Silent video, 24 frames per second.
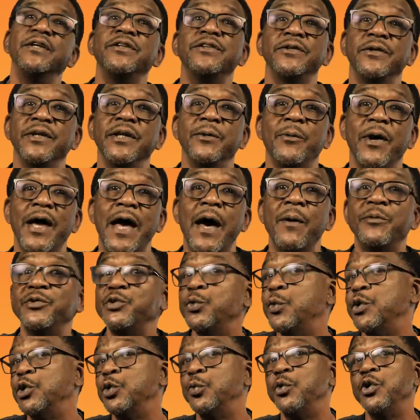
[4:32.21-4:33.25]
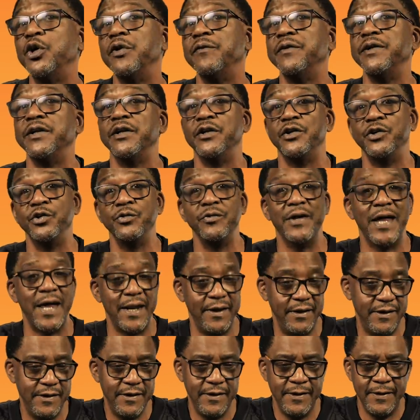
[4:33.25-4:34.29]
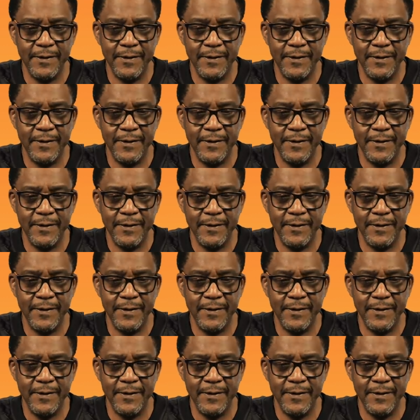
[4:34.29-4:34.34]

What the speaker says: So anyway, I was the one who went over there to do that.